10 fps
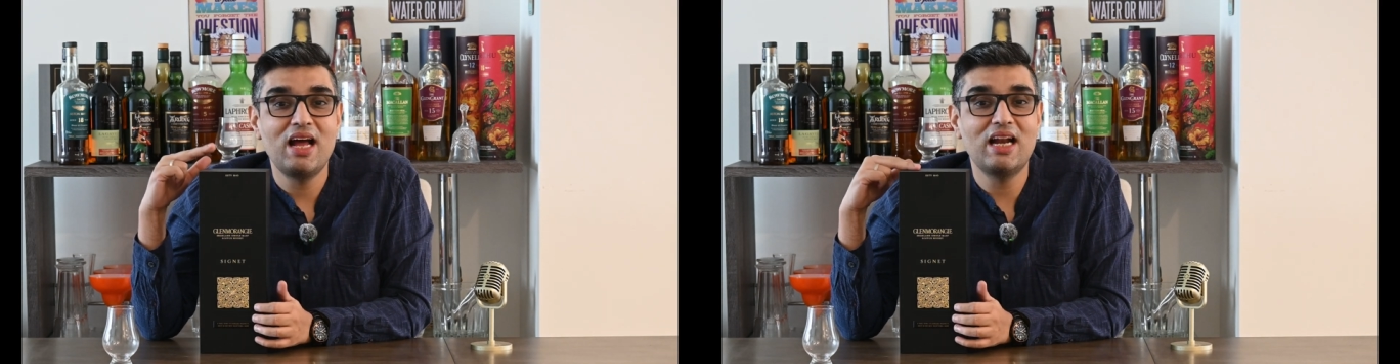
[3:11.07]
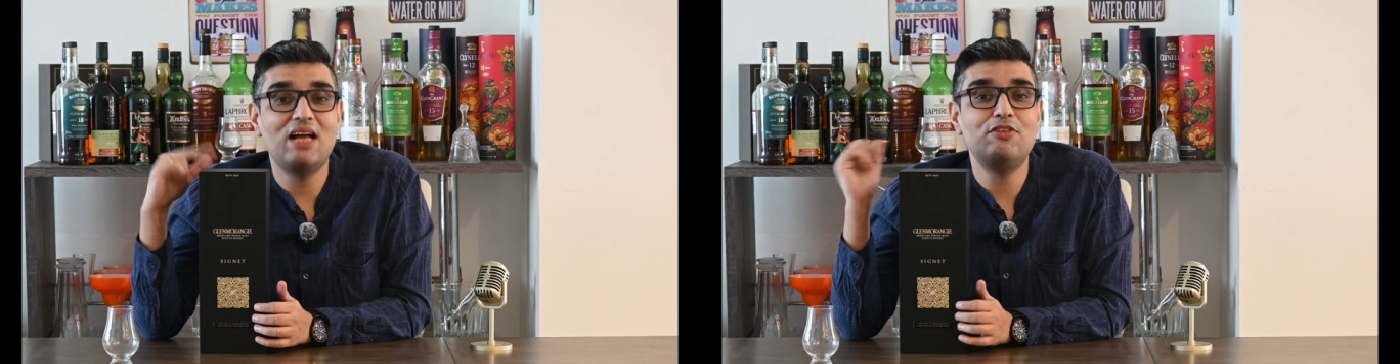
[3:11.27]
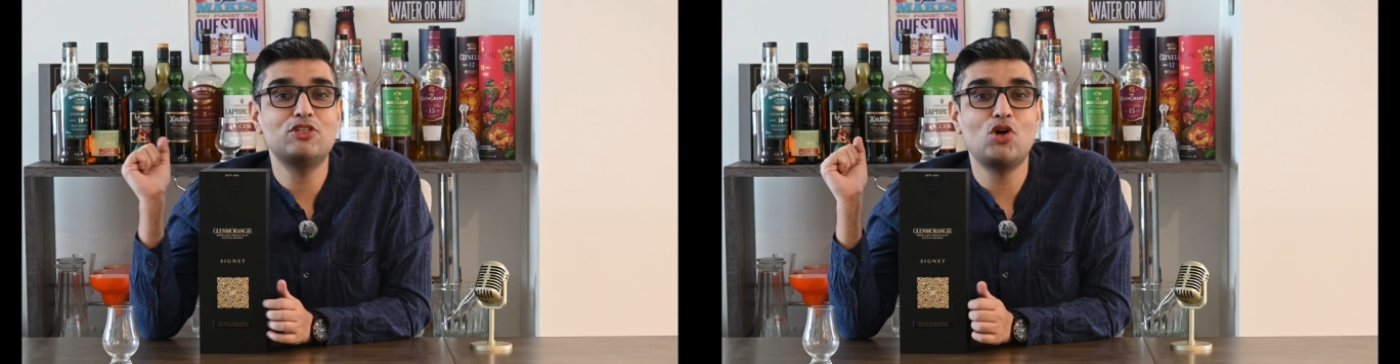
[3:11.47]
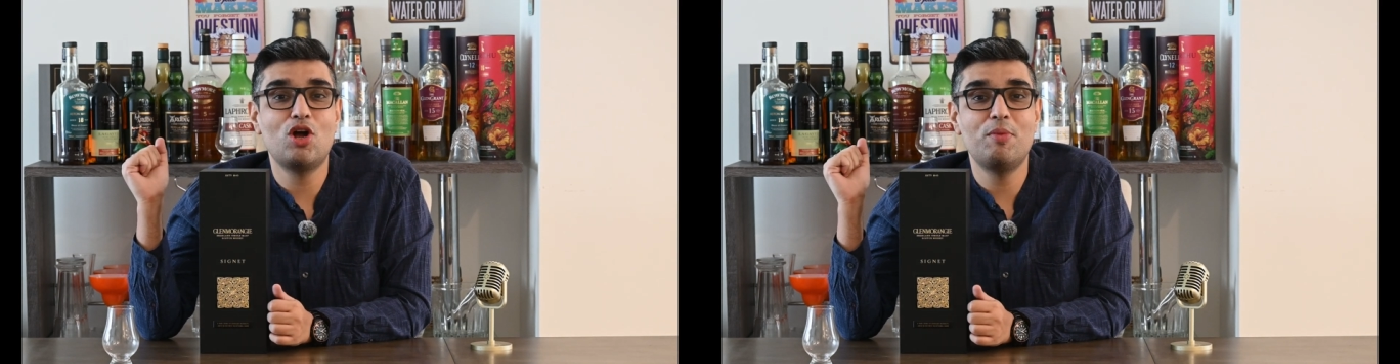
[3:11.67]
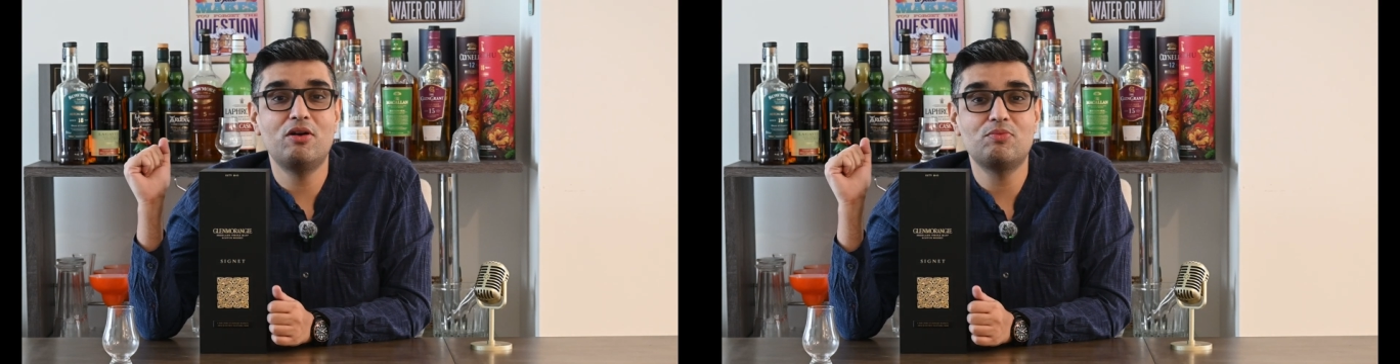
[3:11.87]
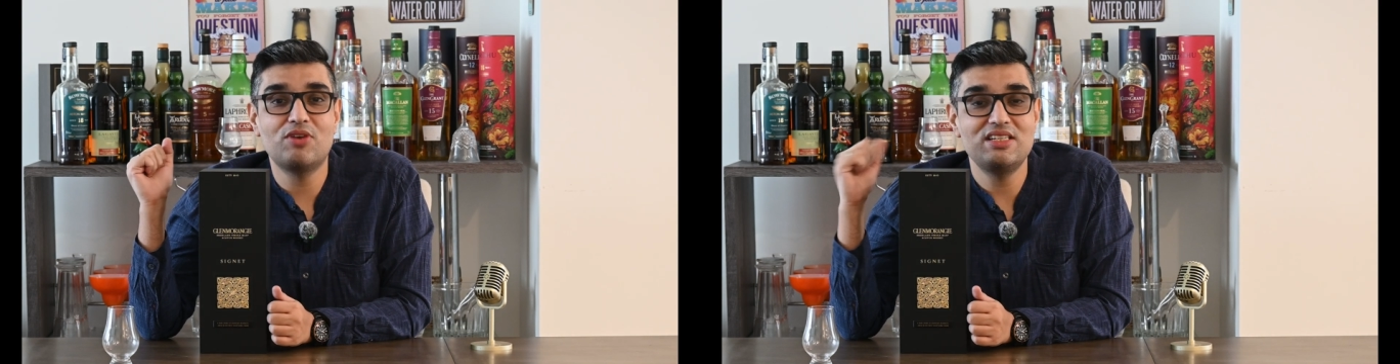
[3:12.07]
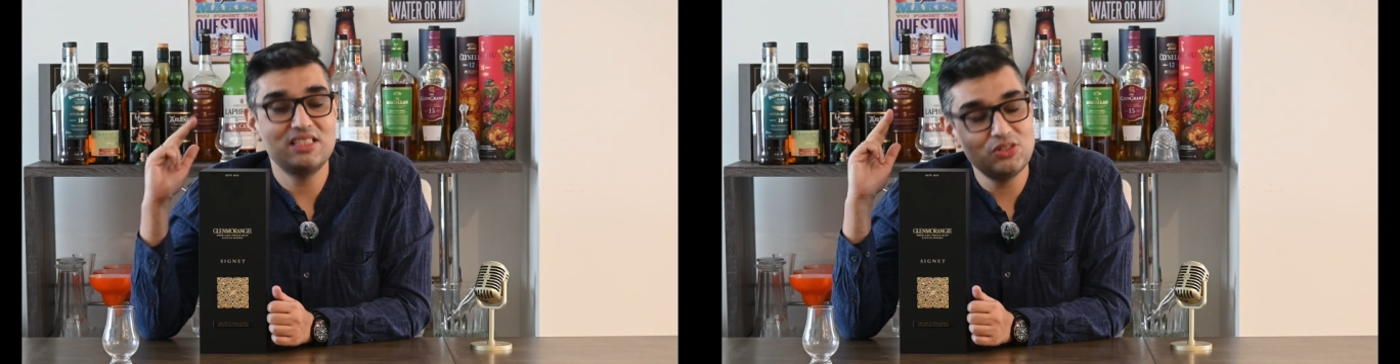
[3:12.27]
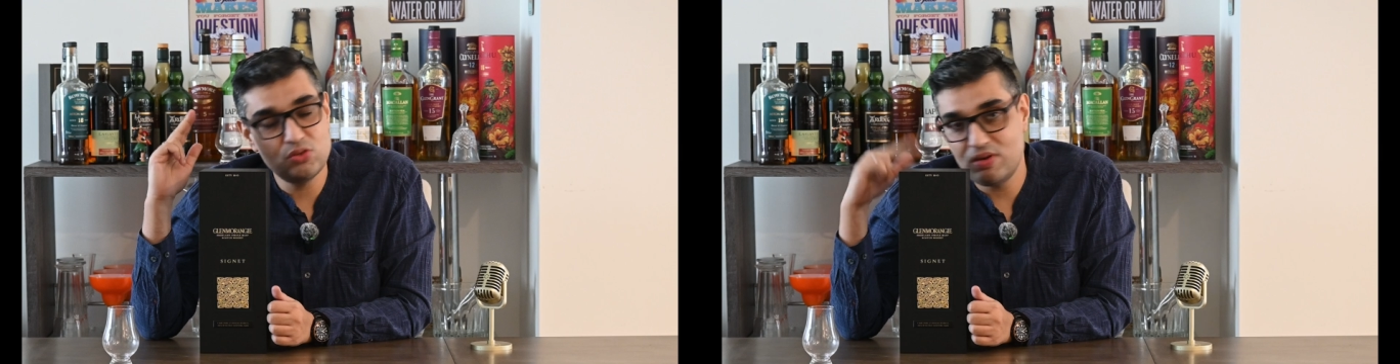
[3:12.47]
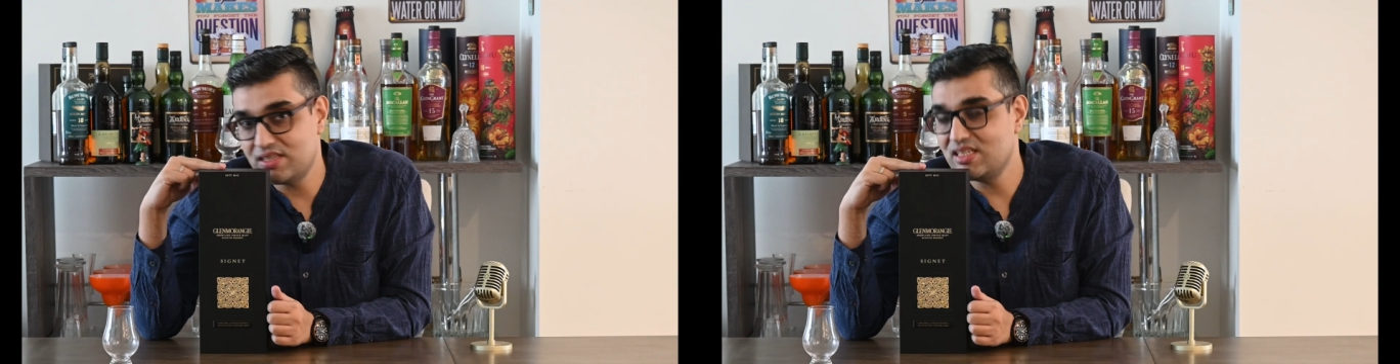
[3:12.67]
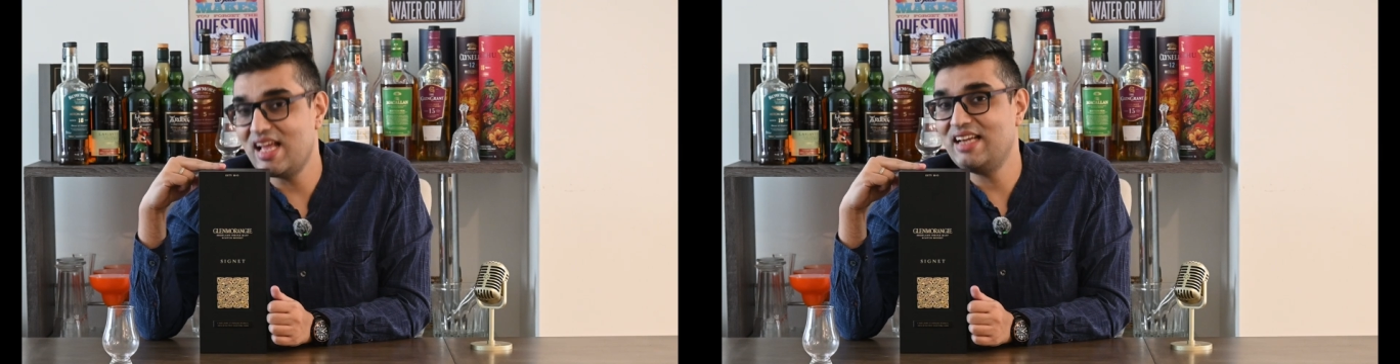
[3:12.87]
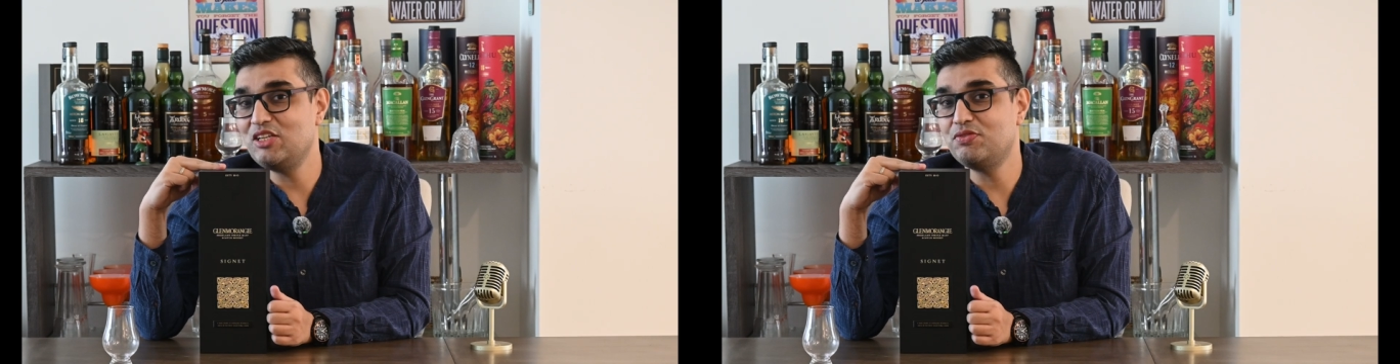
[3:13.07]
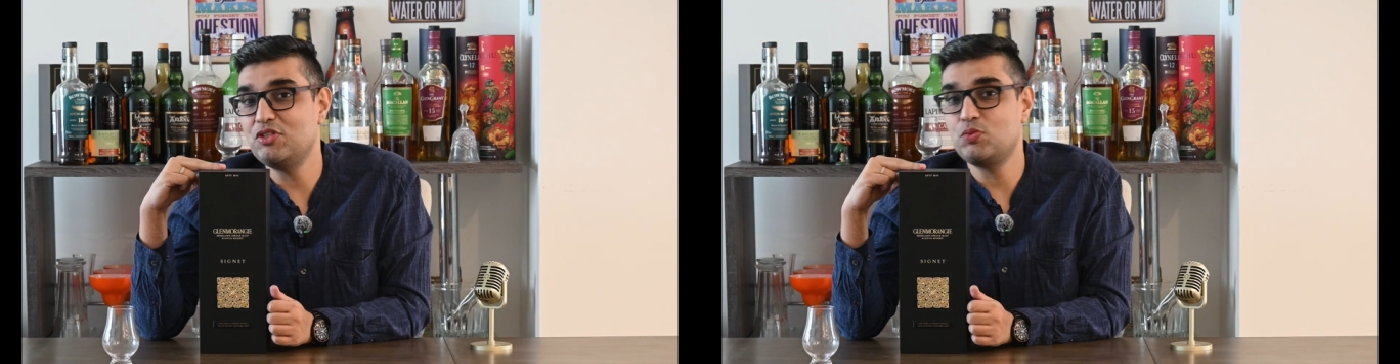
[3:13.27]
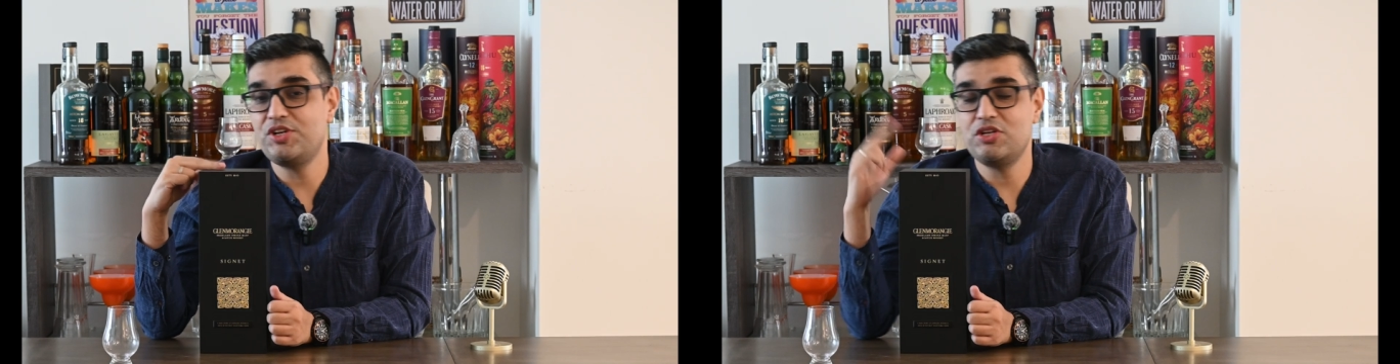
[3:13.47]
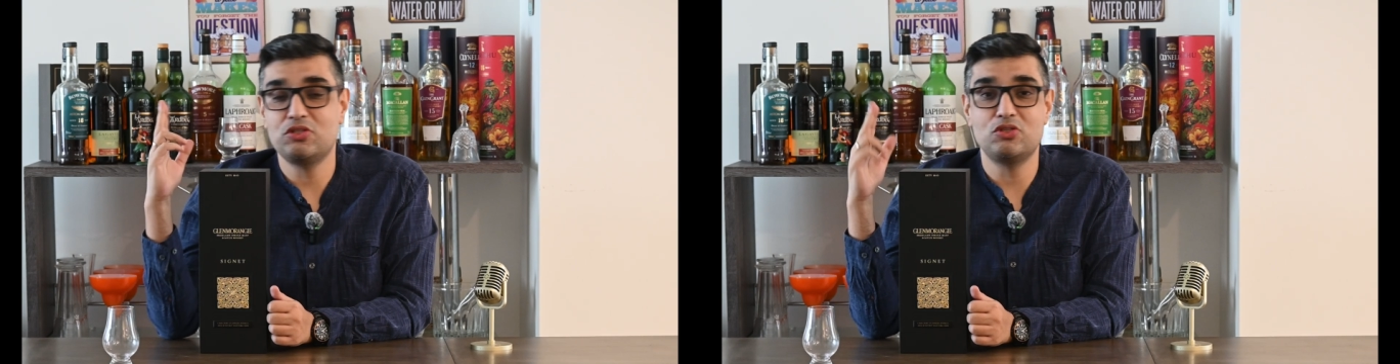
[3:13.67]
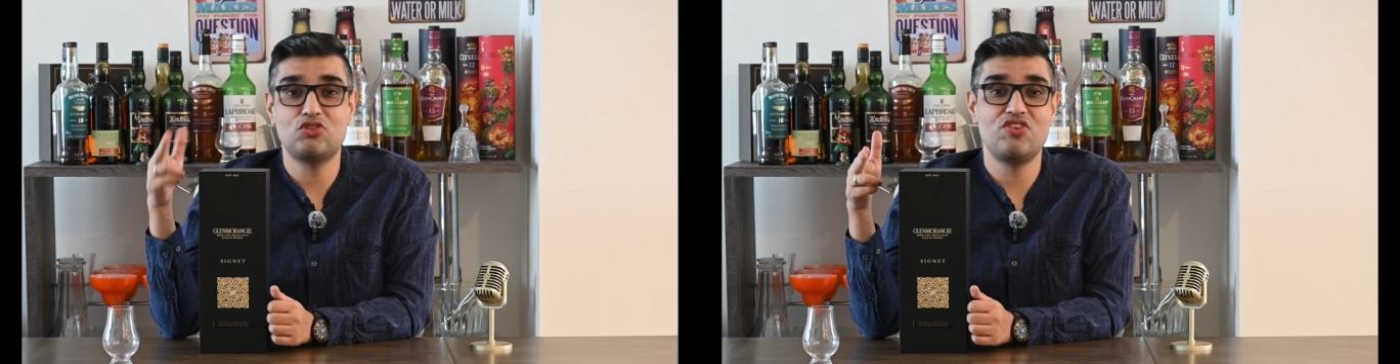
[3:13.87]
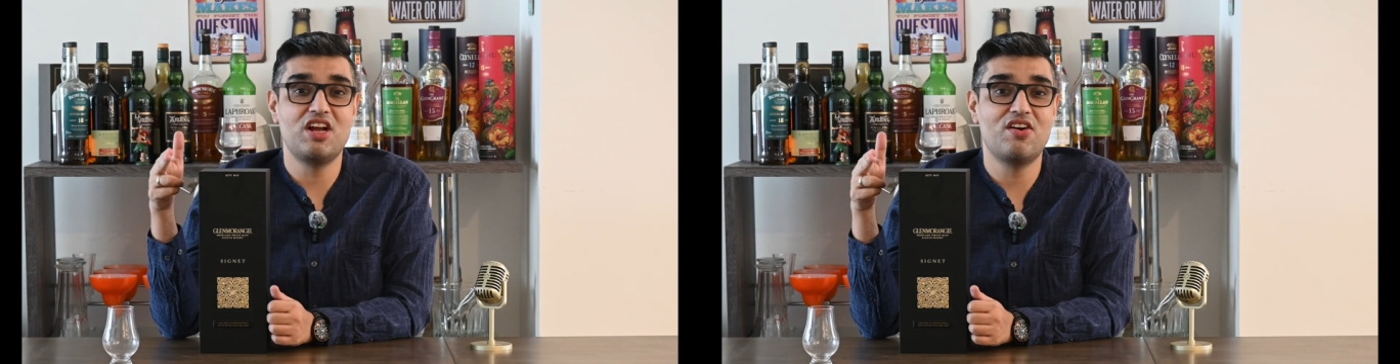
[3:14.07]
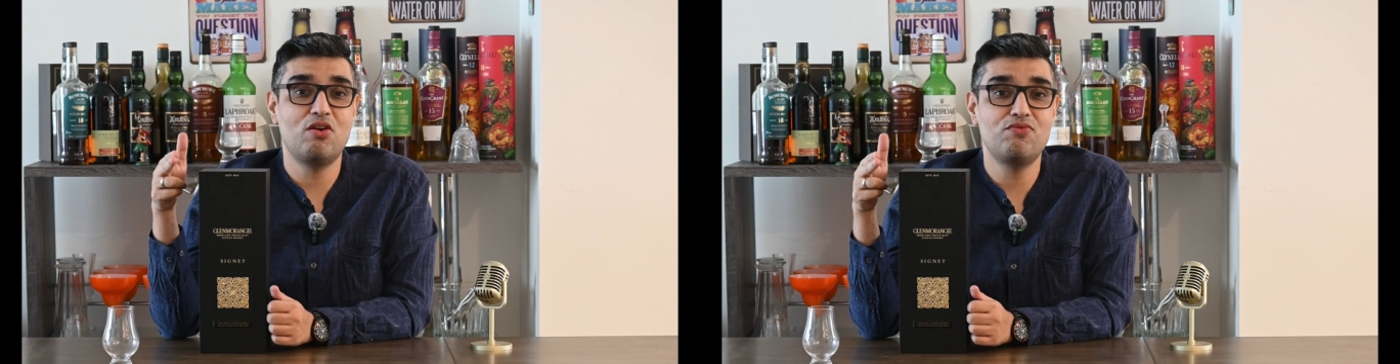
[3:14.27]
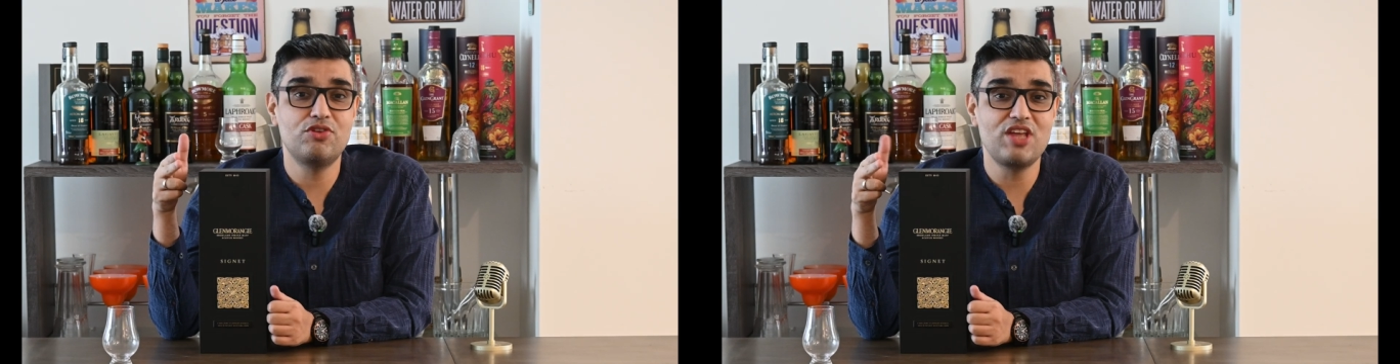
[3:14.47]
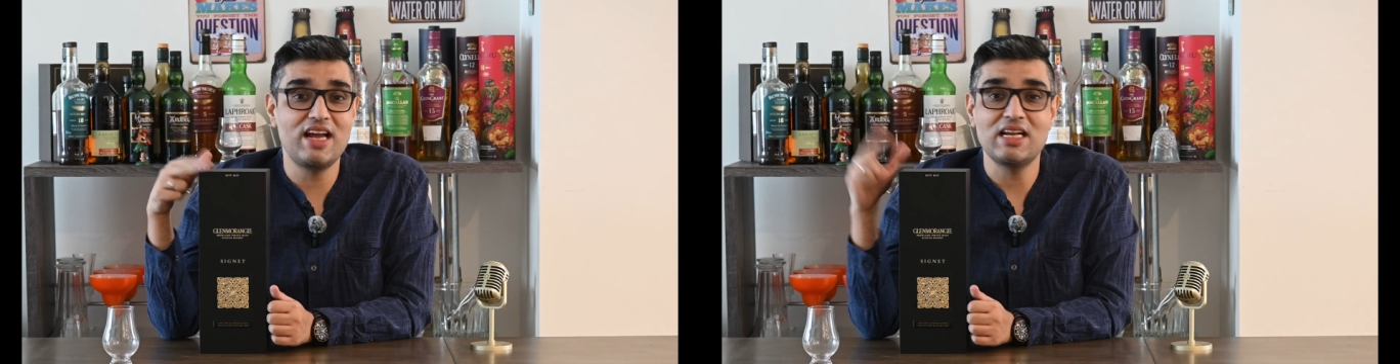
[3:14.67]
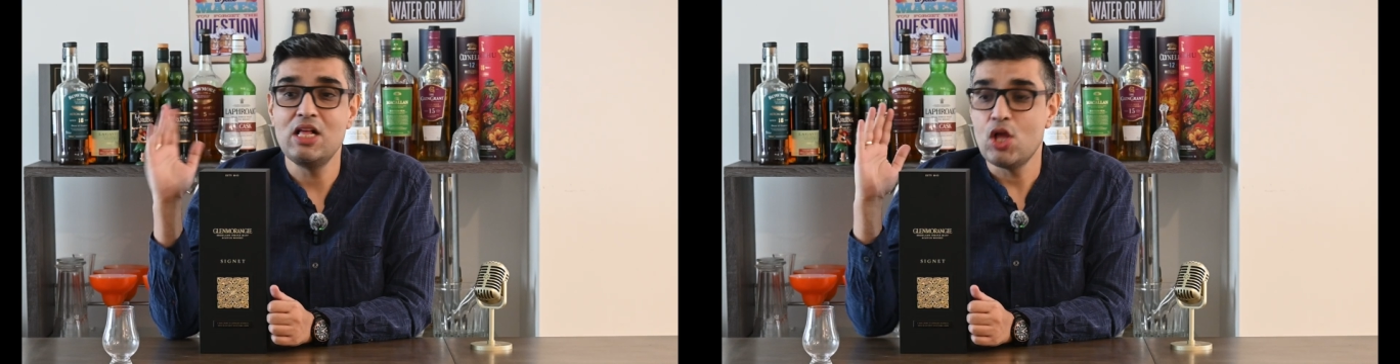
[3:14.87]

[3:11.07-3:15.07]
And I will talk about pricing towards the end of this video, so stick around for that.